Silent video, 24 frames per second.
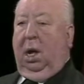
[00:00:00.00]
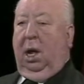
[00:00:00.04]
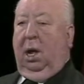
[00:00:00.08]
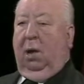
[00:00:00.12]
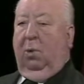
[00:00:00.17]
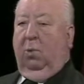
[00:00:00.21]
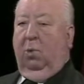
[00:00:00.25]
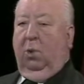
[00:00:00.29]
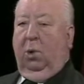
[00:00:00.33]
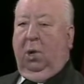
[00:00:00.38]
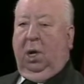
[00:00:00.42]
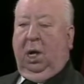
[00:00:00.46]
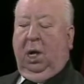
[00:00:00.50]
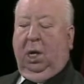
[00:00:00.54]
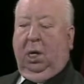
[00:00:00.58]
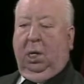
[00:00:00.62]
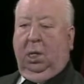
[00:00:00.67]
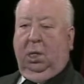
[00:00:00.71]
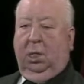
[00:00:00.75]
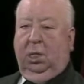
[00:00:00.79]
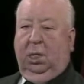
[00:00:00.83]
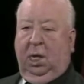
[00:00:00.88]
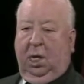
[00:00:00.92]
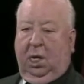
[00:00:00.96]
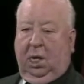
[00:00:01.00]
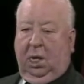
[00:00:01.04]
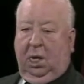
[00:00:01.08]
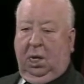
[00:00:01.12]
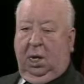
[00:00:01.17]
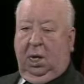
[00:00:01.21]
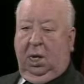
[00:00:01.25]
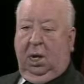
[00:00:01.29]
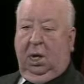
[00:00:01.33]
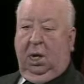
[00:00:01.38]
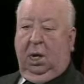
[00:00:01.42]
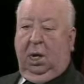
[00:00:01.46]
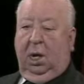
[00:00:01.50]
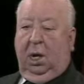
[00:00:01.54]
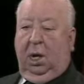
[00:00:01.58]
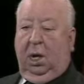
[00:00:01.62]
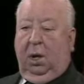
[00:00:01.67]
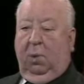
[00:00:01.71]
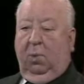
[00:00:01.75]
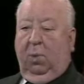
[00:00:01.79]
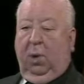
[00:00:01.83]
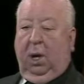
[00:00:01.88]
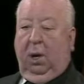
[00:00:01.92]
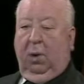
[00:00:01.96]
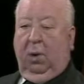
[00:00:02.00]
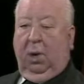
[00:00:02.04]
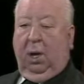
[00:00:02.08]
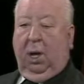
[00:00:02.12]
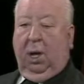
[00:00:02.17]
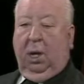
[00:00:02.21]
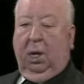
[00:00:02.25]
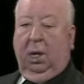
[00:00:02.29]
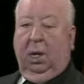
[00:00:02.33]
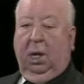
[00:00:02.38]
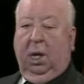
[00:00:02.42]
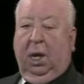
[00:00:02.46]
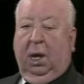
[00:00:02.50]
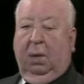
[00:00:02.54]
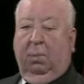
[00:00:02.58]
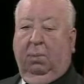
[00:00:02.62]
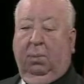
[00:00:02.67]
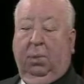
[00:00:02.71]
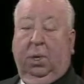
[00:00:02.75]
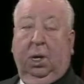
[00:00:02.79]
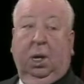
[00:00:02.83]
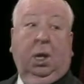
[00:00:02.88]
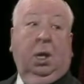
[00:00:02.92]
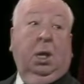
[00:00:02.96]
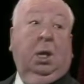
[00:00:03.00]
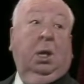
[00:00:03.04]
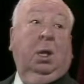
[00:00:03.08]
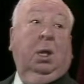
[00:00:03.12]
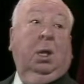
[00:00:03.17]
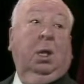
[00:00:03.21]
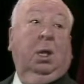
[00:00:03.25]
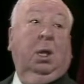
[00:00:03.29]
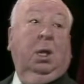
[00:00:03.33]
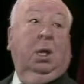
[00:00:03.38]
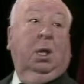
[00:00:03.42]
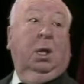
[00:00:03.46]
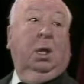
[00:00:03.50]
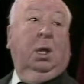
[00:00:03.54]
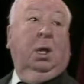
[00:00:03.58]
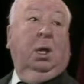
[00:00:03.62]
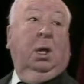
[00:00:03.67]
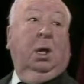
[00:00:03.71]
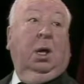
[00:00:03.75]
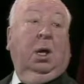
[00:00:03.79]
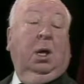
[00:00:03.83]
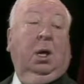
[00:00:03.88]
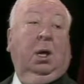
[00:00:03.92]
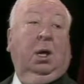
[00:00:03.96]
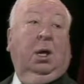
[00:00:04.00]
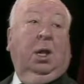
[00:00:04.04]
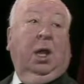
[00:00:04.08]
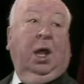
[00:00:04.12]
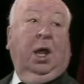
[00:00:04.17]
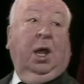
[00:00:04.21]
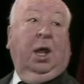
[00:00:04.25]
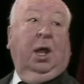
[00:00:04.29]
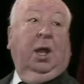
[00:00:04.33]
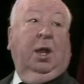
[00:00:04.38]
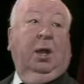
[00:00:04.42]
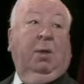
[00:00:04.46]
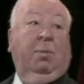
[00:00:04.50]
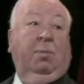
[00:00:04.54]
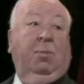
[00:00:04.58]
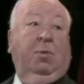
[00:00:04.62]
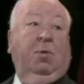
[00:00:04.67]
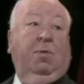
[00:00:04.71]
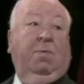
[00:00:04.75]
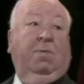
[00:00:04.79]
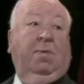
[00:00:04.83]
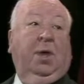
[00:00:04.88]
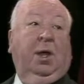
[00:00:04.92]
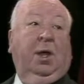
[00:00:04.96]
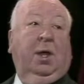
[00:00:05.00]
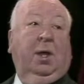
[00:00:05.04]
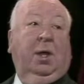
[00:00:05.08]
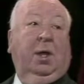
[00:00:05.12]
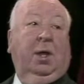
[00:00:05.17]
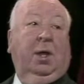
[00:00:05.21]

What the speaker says: yeah, we'll get a sitter, and we'll go out and have dinner and take in the movie.